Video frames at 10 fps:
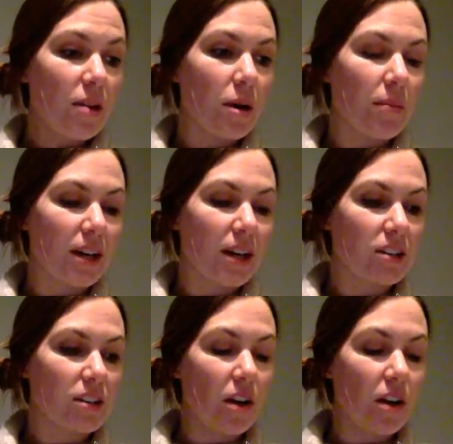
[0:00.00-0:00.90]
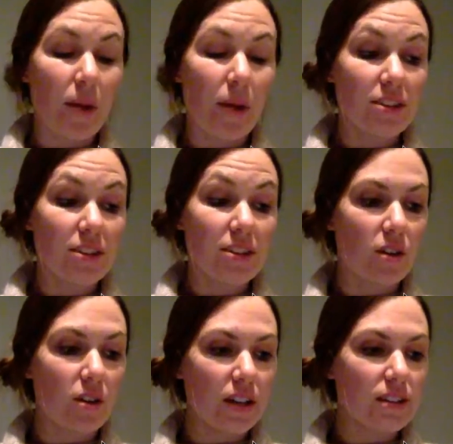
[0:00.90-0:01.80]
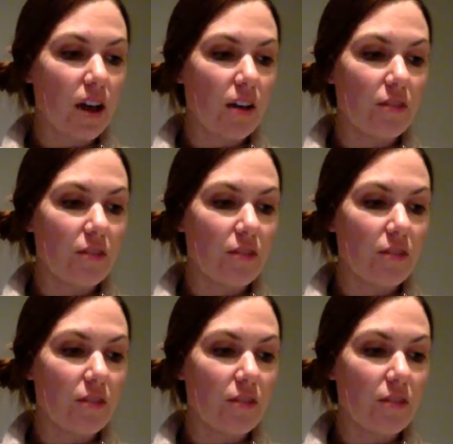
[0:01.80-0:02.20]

But my school itself